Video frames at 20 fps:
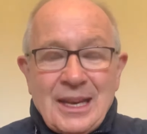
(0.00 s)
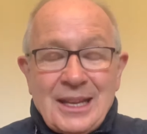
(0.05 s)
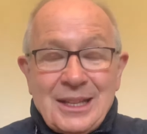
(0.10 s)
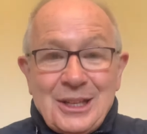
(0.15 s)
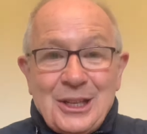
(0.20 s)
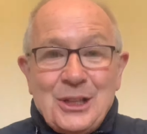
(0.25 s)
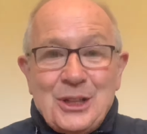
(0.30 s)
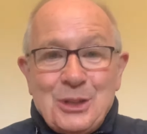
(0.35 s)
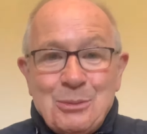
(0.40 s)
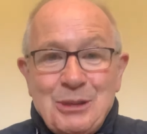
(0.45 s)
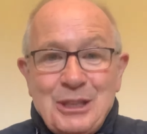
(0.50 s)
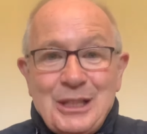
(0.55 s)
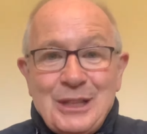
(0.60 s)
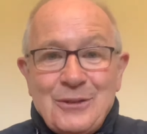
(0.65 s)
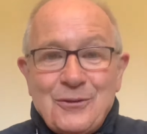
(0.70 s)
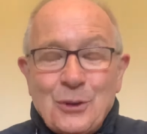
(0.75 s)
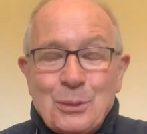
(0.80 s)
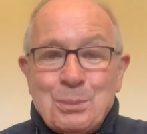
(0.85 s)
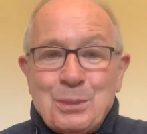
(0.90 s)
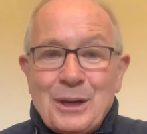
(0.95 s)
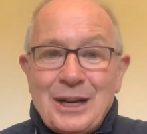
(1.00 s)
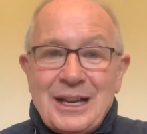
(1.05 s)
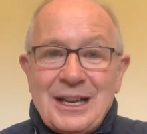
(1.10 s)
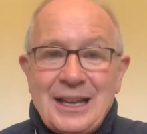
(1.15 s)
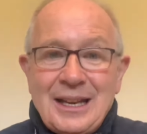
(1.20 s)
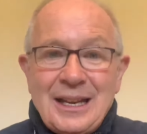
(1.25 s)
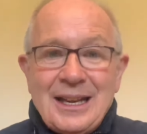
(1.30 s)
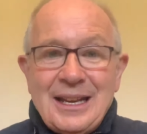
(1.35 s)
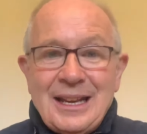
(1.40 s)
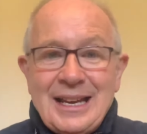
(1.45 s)
The intermediate
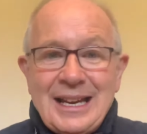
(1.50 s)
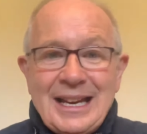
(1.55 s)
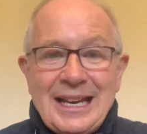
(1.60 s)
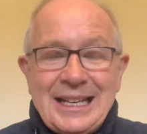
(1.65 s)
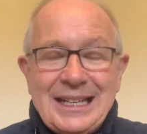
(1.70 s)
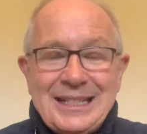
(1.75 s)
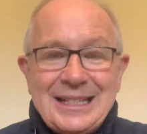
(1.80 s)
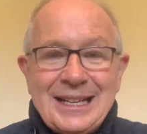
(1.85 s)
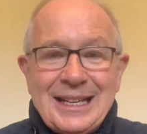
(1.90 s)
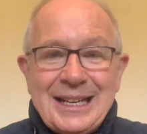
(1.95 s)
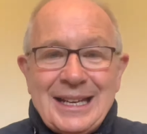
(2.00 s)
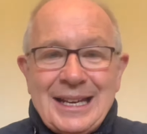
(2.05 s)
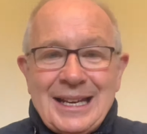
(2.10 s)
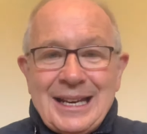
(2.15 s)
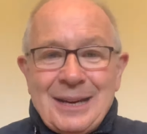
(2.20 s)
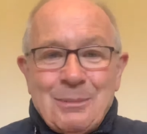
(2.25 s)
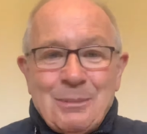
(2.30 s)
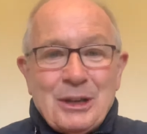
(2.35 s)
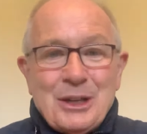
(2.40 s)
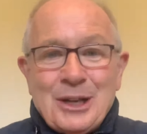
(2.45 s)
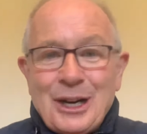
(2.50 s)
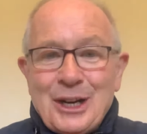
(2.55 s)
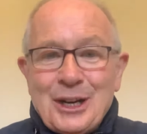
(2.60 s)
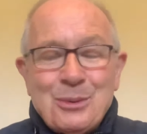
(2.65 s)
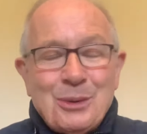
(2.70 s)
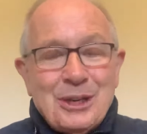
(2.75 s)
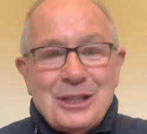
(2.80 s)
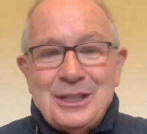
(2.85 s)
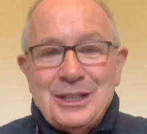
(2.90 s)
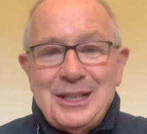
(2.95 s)
football, and my God,
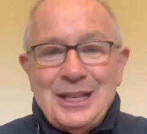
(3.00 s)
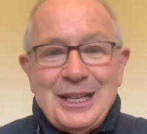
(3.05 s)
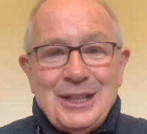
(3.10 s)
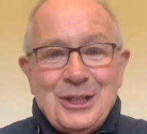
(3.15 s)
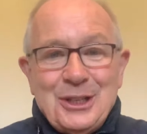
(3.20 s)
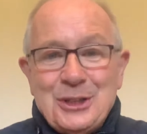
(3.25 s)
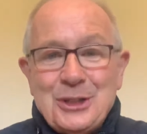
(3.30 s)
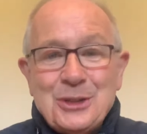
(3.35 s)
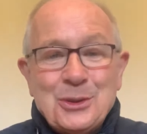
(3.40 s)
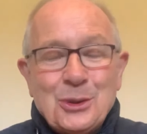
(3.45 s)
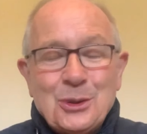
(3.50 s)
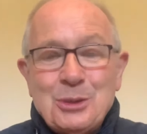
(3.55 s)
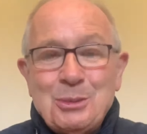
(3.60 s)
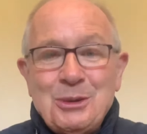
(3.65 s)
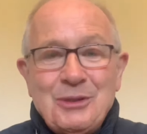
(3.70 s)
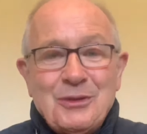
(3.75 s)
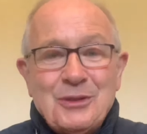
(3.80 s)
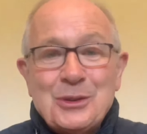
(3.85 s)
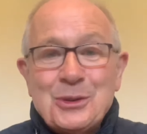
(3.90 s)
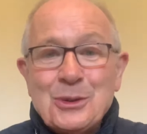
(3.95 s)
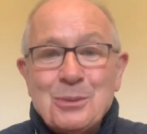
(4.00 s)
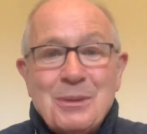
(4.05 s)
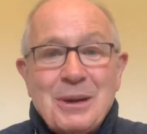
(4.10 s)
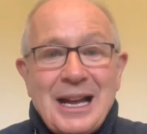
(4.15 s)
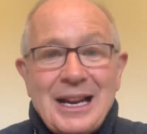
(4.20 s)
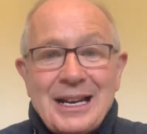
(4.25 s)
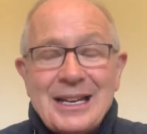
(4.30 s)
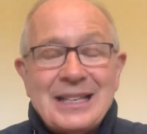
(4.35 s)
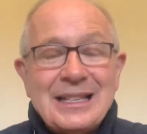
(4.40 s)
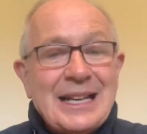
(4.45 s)
what a day this is going to be for
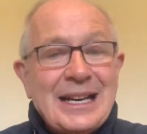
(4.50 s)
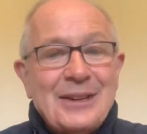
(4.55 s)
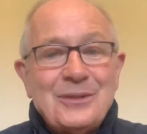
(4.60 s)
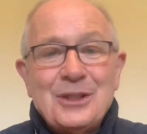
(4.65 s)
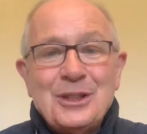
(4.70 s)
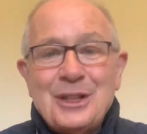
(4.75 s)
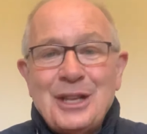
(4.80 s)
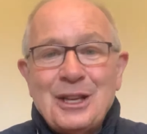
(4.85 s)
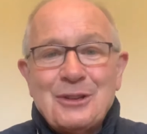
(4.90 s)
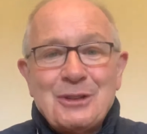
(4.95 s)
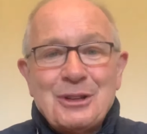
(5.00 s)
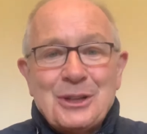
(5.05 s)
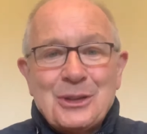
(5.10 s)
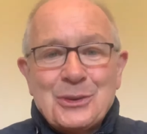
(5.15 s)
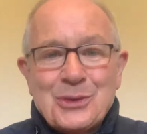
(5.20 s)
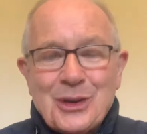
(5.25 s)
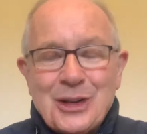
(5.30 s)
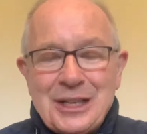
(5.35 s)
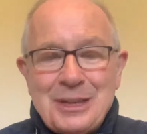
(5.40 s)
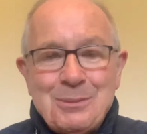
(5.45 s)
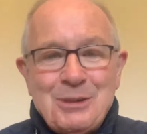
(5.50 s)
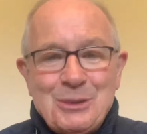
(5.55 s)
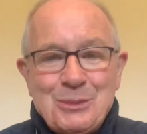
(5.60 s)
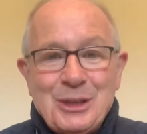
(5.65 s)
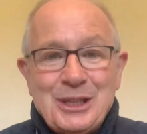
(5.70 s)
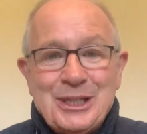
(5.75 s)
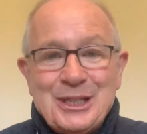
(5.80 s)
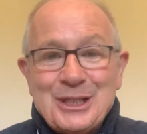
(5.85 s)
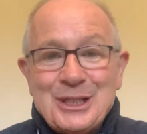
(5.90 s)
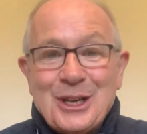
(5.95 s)
Newmarket after their incredible
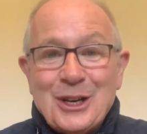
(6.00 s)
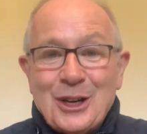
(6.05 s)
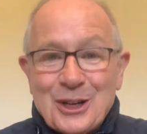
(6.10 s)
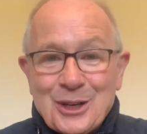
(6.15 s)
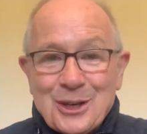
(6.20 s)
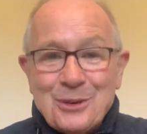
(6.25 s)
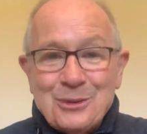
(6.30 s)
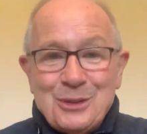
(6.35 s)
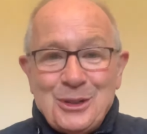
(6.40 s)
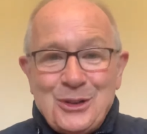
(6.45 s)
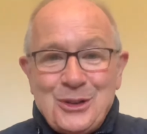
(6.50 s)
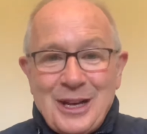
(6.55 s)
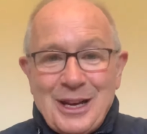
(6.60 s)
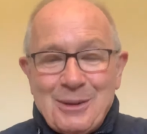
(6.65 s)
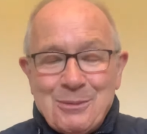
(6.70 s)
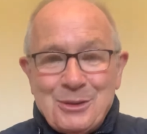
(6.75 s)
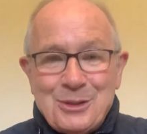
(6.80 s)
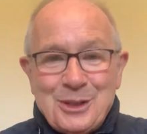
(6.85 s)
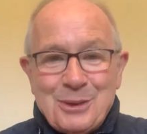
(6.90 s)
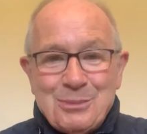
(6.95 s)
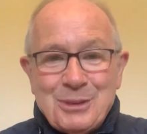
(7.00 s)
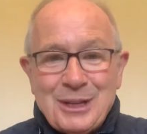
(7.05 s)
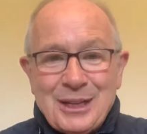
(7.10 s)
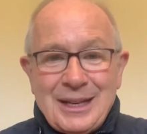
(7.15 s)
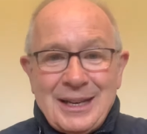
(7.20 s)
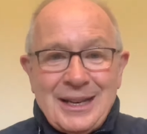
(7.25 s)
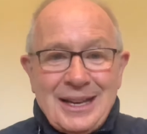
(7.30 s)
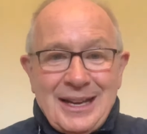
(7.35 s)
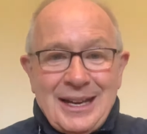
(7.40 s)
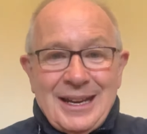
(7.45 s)
win in the Cork County Championship.
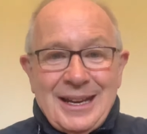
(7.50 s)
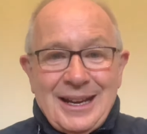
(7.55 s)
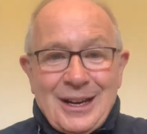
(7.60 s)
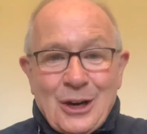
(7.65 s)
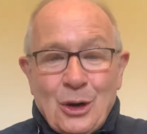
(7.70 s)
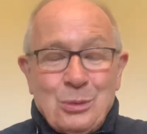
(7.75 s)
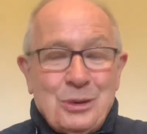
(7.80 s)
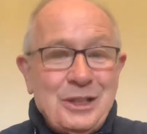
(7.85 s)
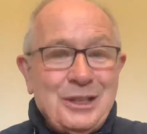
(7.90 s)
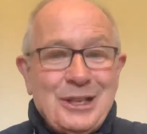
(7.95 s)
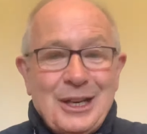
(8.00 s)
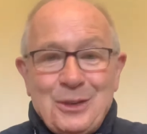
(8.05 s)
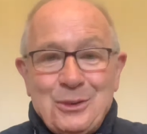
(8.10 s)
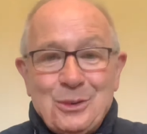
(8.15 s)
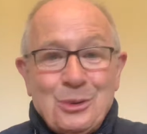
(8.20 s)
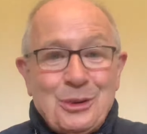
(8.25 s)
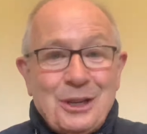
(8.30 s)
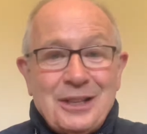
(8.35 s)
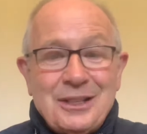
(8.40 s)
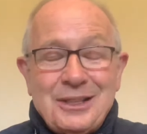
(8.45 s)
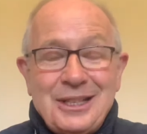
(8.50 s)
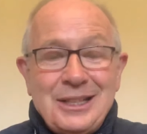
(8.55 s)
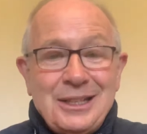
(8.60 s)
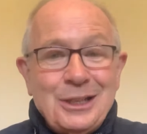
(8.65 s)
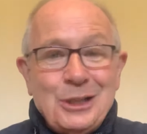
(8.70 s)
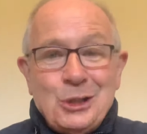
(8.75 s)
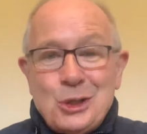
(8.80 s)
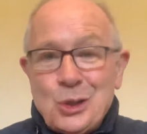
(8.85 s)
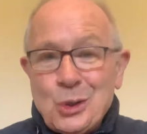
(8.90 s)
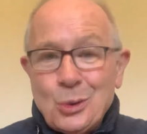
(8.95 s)
How many times were they
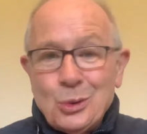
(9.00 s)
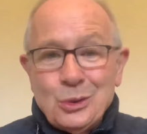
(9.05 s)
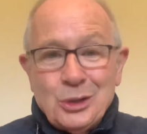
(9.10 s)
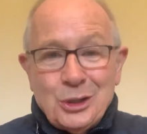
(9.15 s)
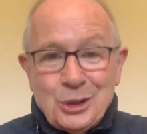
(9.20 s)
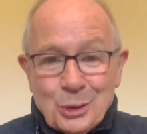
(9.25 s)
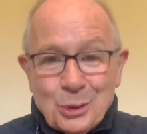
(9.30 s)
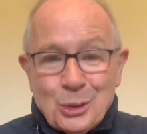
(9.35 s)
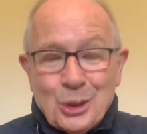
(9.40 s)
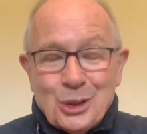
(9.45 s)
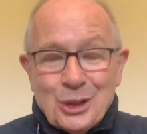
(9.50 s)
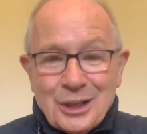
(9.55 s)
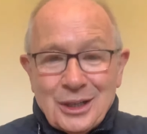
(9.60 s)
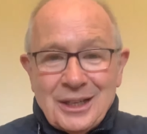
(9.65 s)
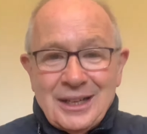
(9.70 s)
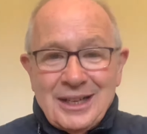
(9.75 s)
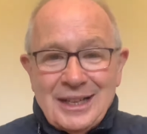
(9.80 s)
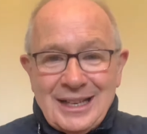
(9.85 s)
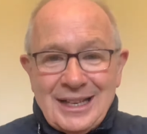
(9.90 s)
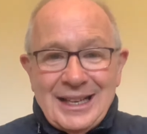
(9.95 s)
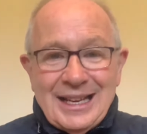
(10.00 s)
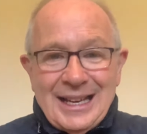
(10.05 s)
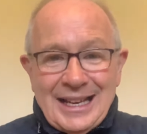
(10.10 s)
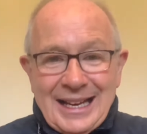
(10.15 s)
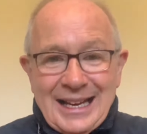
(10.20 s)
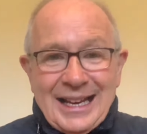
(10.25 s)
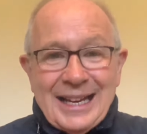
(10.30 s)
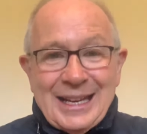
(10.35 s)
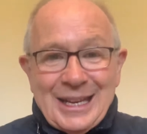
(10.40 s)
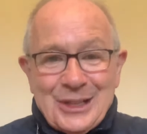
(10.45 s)
nearly shown the door,
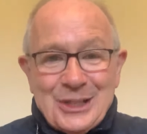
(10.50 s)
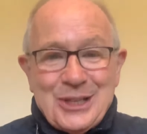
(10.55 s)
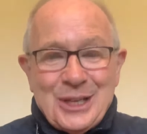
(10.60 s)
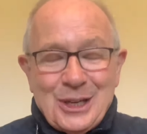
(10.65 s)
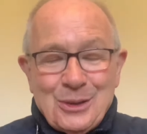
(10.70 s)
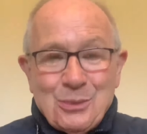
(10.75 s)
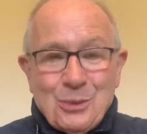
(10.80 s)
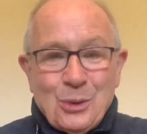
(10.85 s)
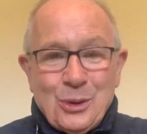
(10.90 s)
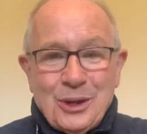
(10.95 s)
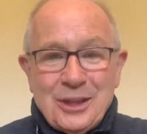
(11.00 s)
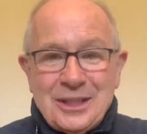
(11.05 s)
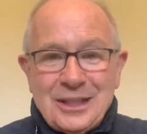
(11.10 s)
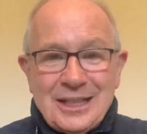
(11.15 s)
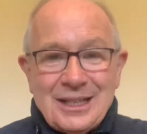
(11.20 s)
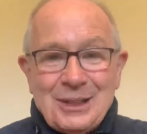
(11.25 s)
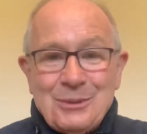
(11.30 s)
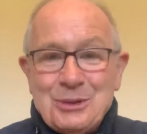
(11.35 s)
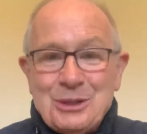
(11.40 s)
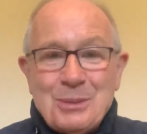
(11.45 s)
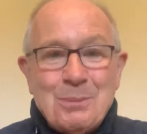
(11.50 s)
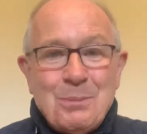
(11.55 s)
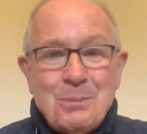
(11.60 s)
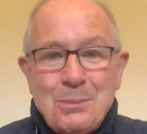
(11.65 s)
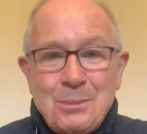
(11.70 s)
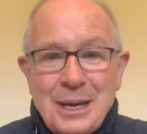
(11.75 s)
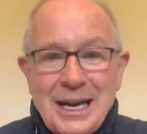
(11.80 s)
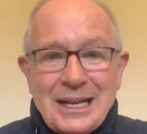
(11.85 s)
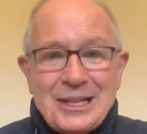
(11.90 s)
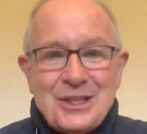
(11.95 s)
and they still won it. It was a
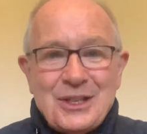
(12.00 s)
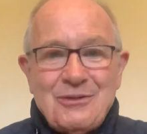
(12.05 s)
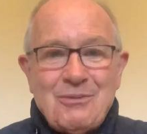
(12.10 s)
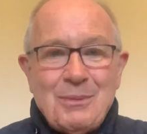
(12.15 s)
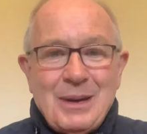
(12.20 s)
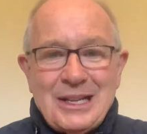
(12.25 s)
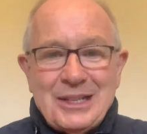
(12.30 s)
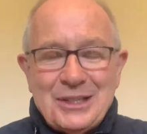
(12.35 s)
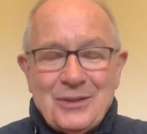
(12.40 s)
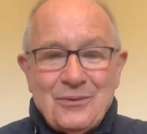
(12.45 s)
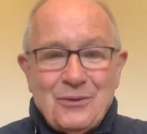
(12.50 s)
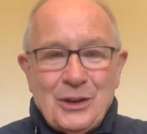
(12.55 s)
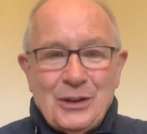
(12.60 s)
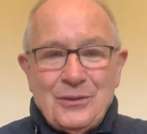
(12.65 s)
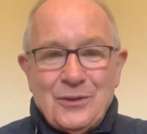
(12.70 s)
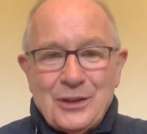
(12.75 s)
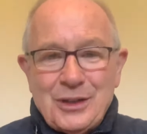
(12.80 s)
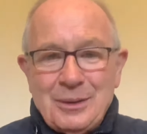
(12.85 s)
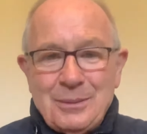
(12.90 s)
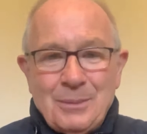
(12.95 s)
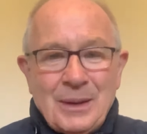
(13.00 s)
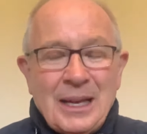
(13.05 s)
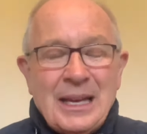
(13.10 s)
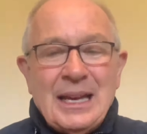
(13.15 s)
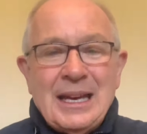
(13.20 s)
massive, massive win for them.